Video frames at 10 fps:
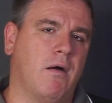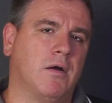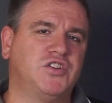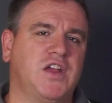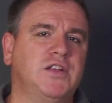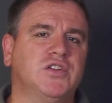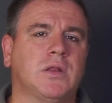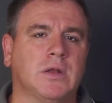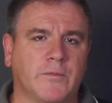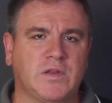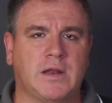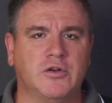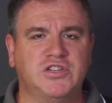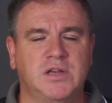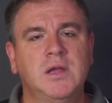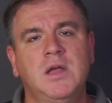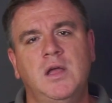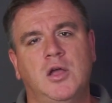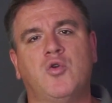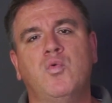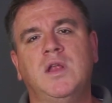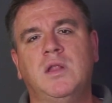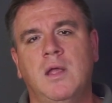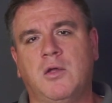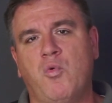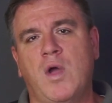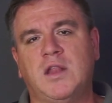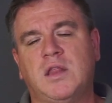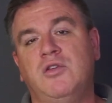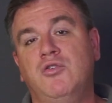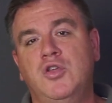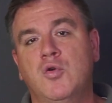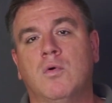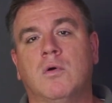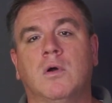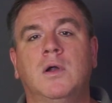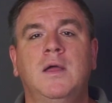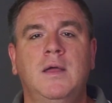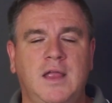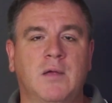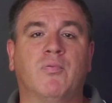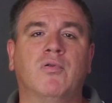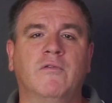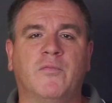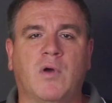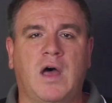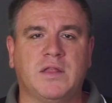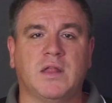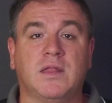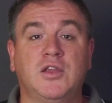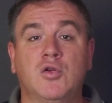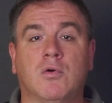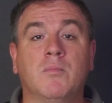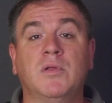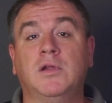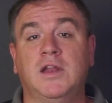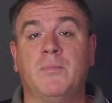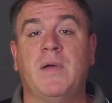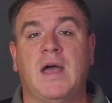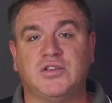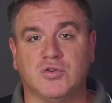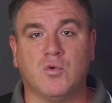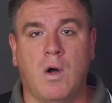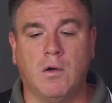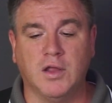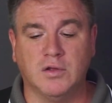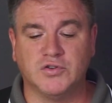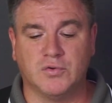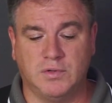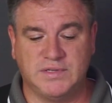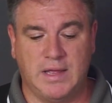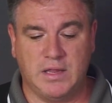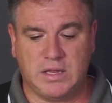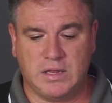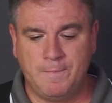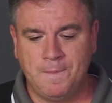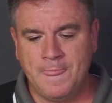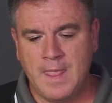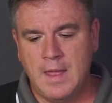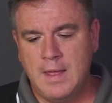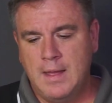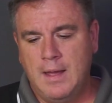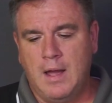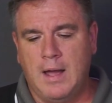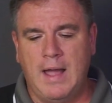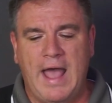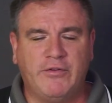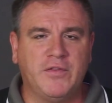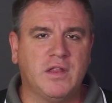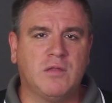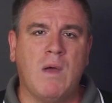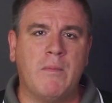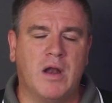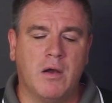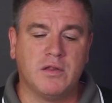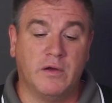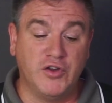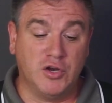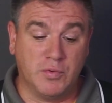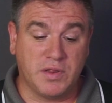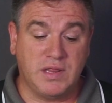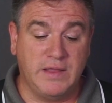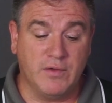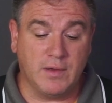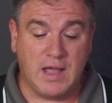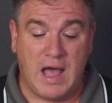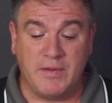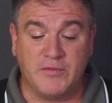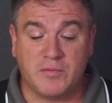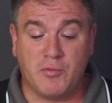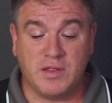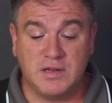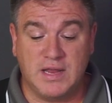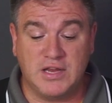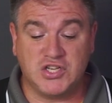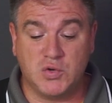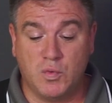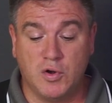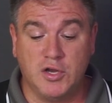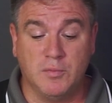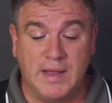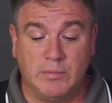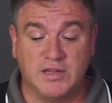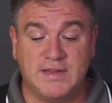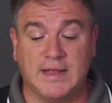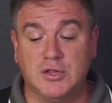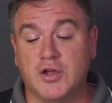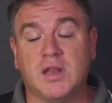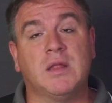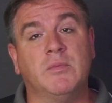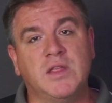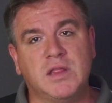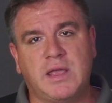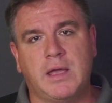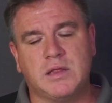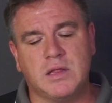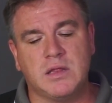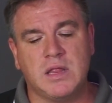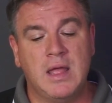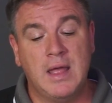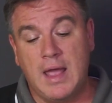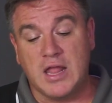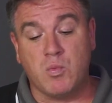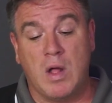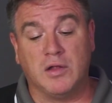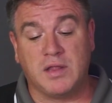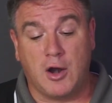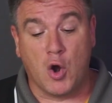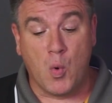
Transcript: our change in surface energy equates to your improved process and your ability to pass your quality control tests. After this webinar is over, you'll receive a copy of this presentation where you'll be able to take a look at some of these cases, as well as on our